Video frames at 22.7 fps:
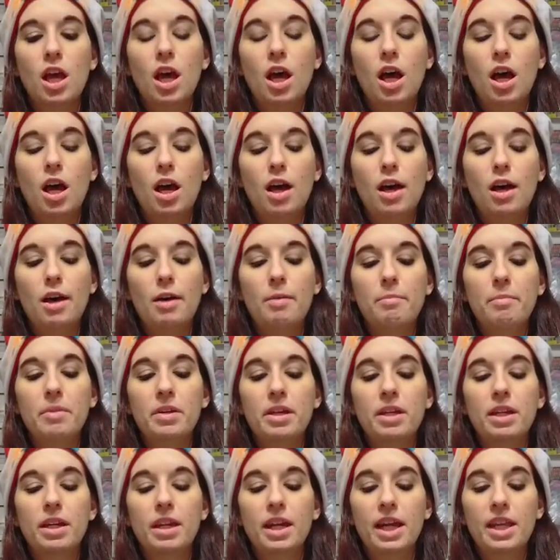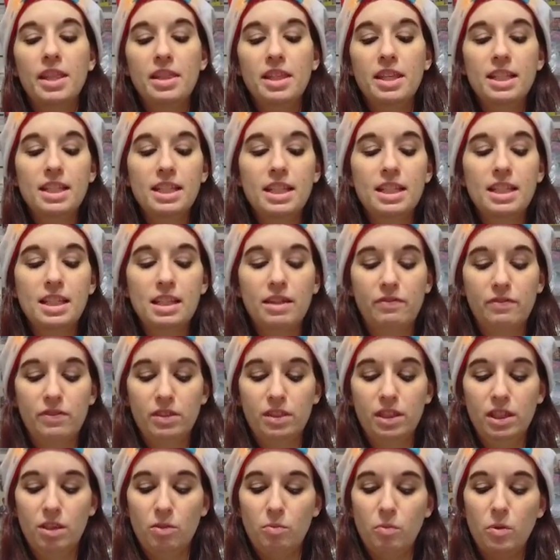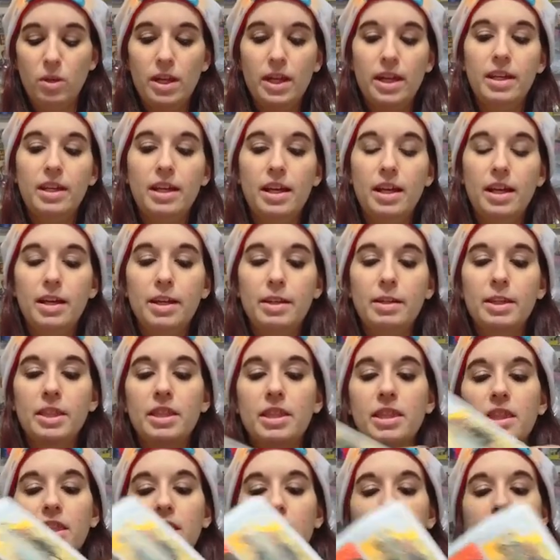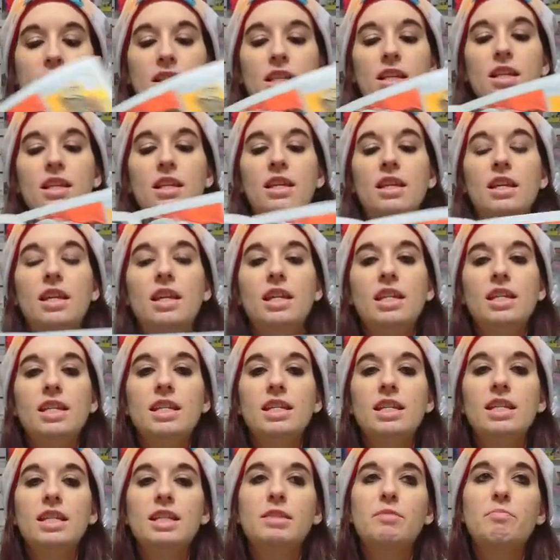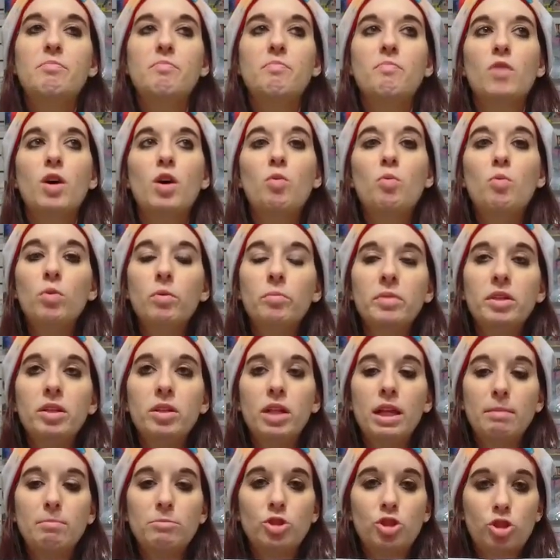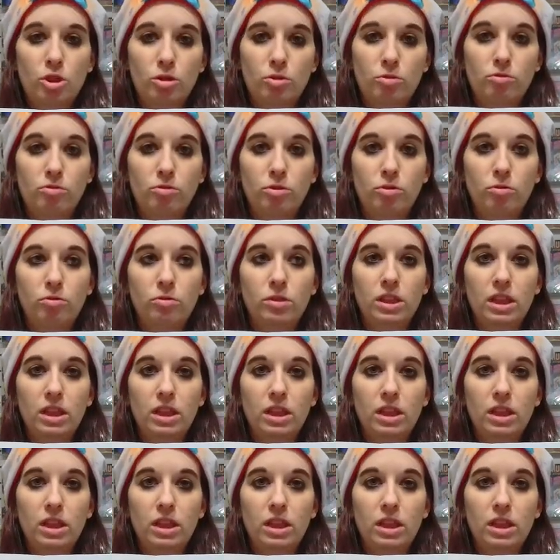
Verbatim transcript: Um, and this is definitely the one. Uh, this is a woman named Joan who